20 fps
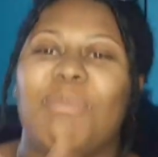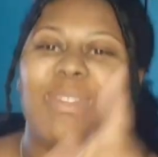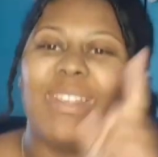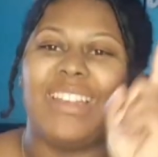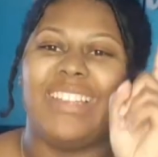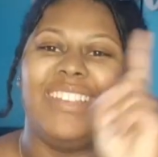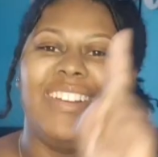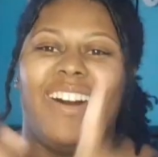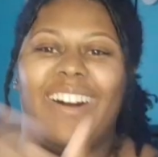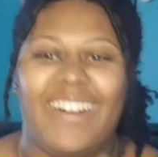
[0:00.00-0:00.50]

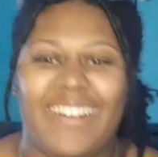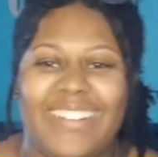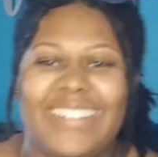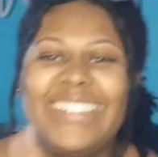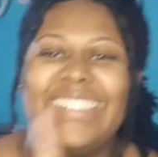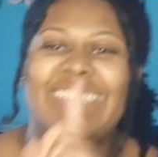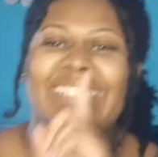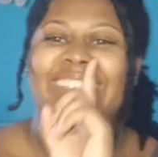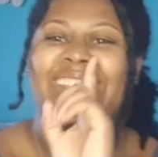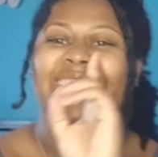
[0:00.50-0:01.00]
Y'all
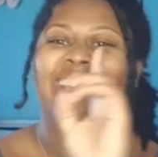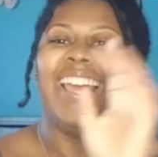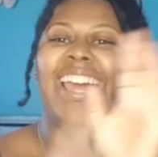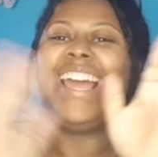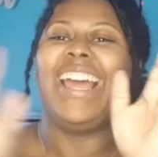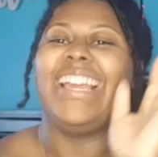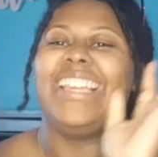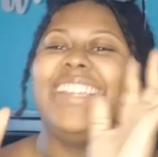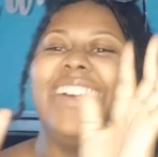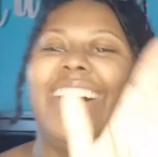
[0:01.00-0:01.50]

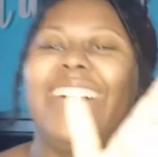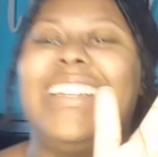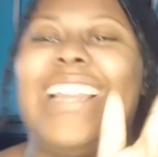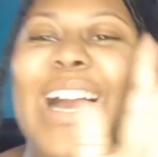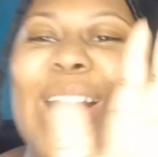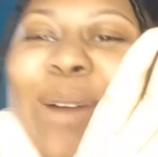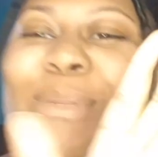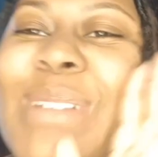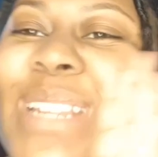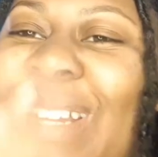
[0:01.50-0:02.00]
not
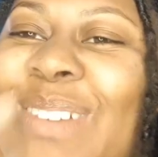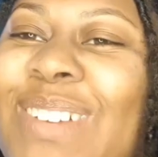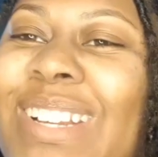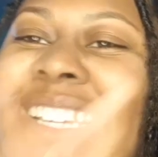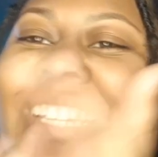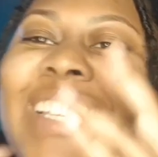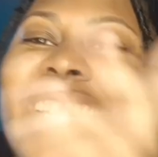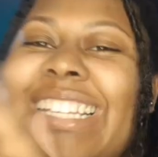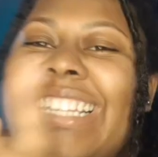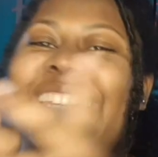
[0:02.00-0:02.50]
gonna believe
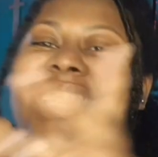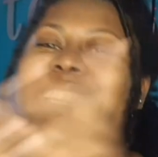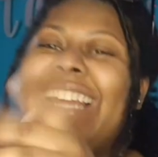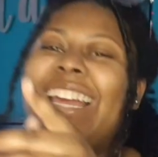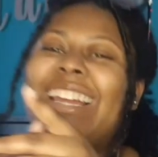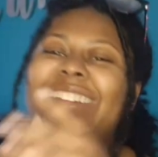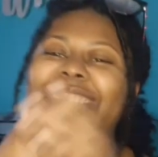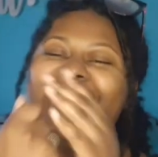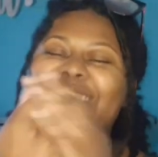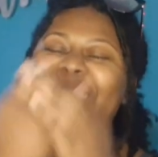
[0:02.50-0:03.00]
it just came through